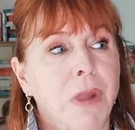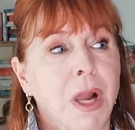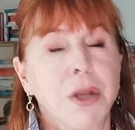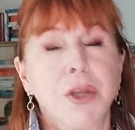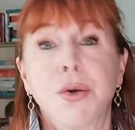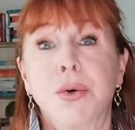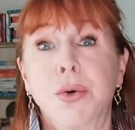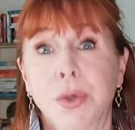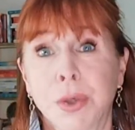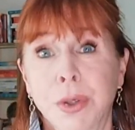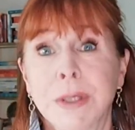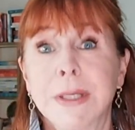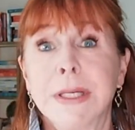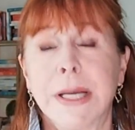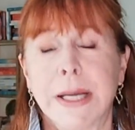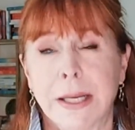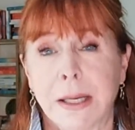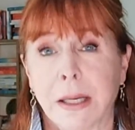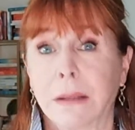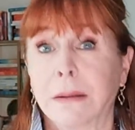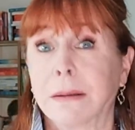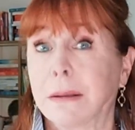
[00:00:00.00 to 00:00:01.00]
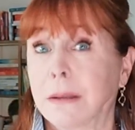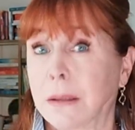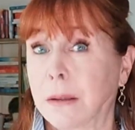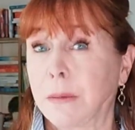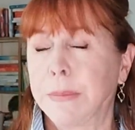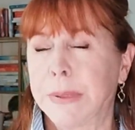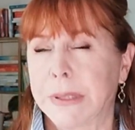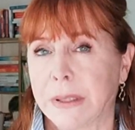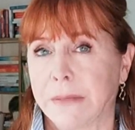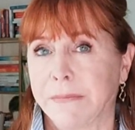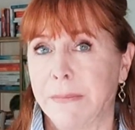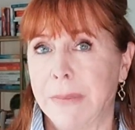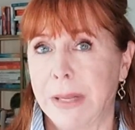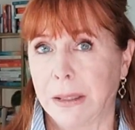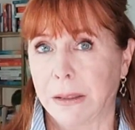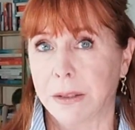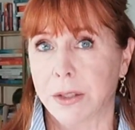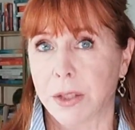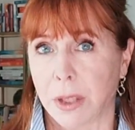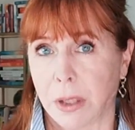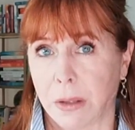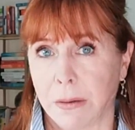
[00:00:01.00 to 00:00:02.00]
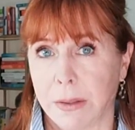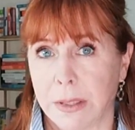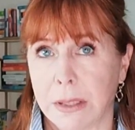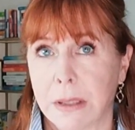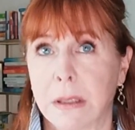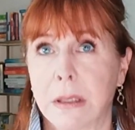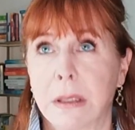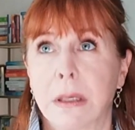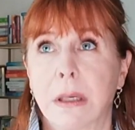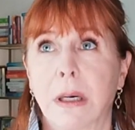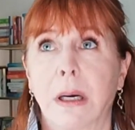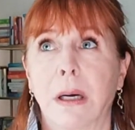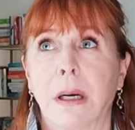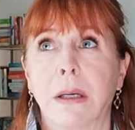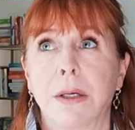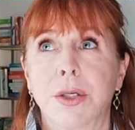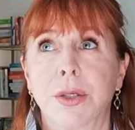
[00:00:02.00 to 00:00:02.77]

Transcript: You could take a little bit of melatonin uh,